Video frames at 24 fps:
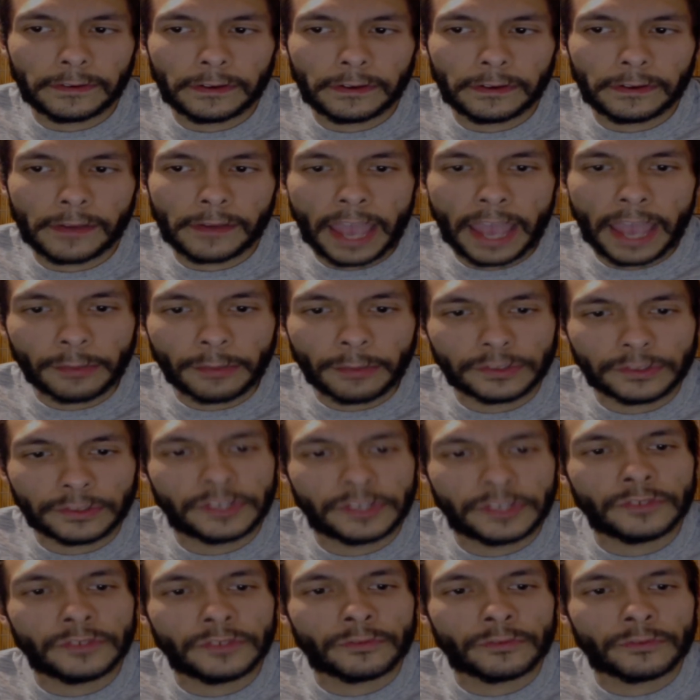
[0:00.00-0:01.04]
able
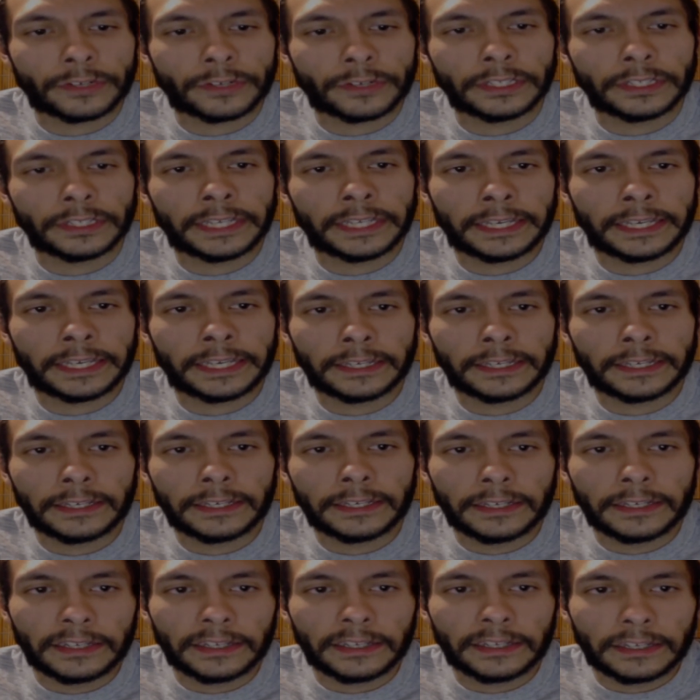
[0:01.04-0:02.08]
to really
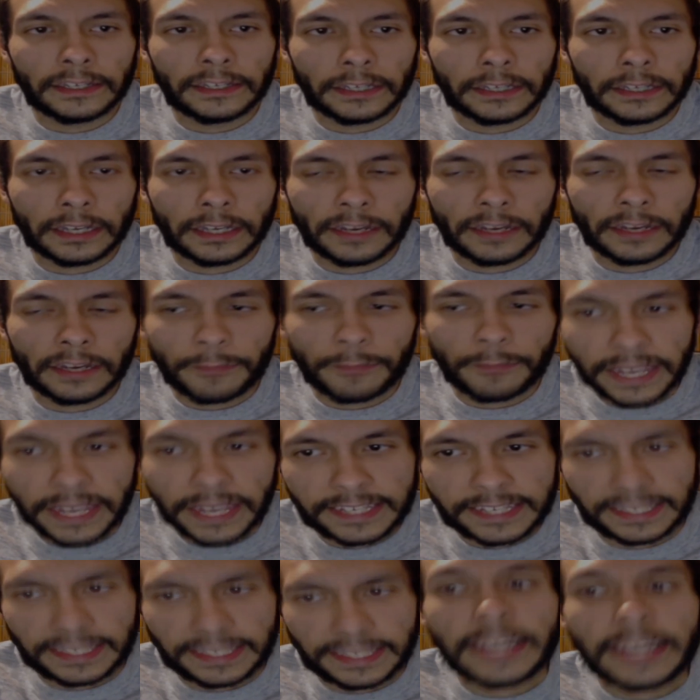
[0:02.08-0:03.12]
be
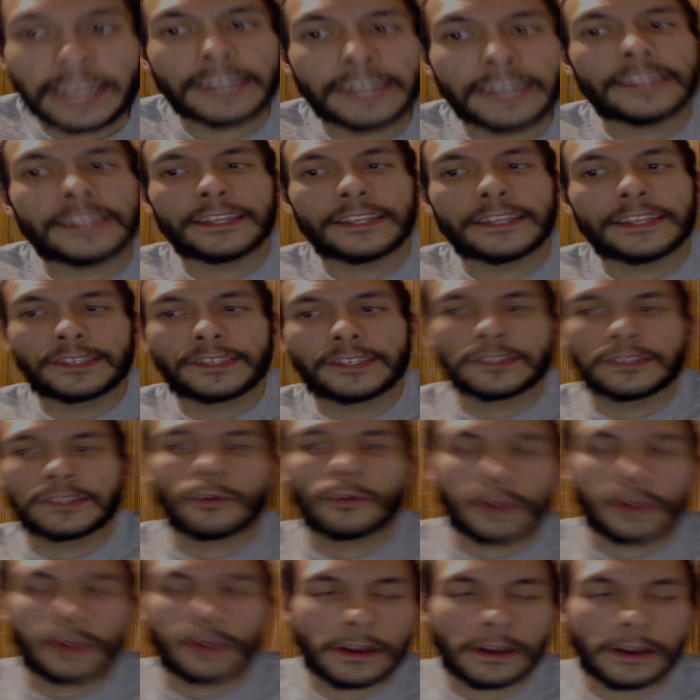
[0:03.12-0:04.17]
seen in this
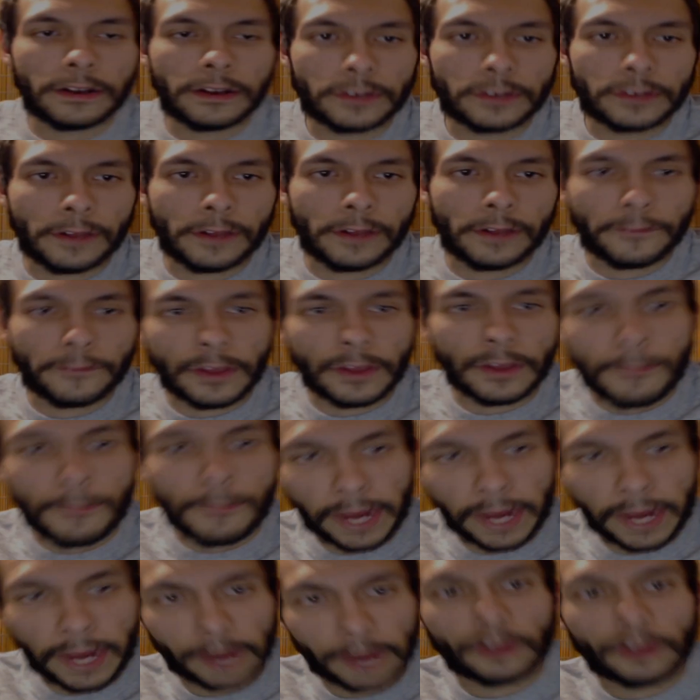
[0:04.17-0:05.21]
sort of
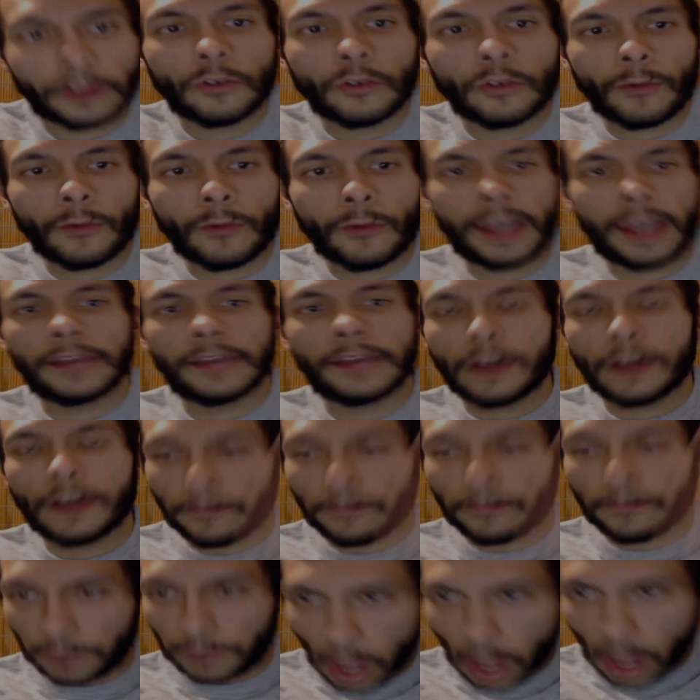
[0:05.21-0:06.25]
empirical way
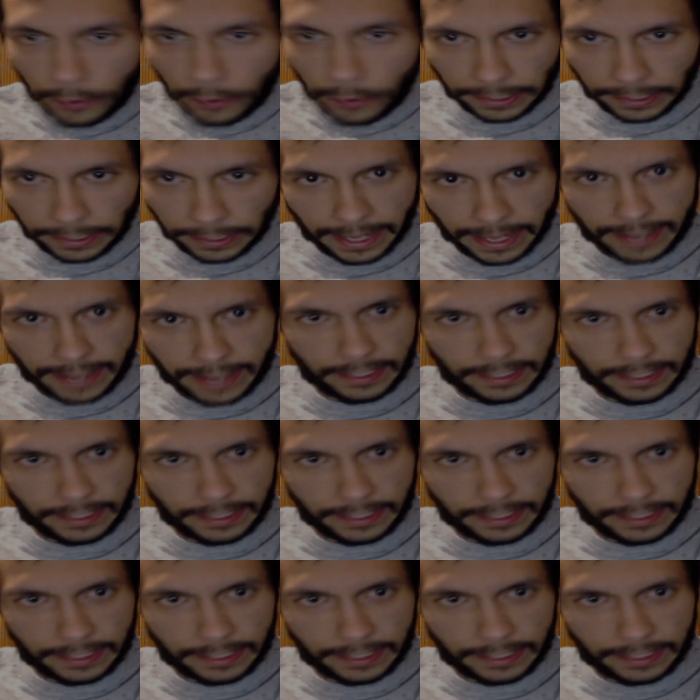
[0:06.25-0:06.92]
of knowing that.